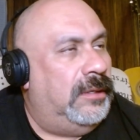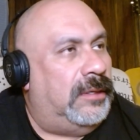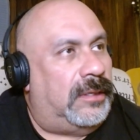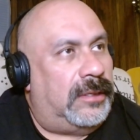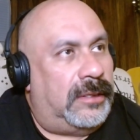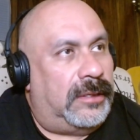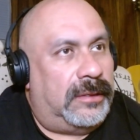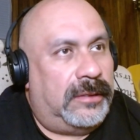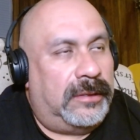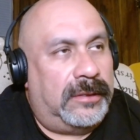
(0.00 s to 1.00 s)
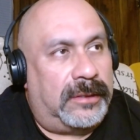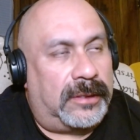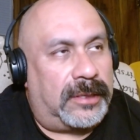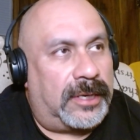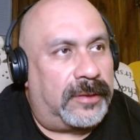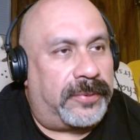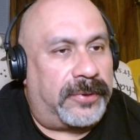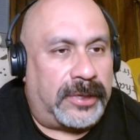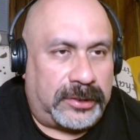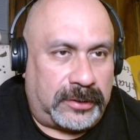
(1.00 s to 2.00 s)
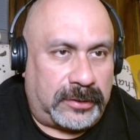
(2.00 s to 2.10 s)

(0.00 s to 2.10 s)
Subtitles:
he did a lot of the production on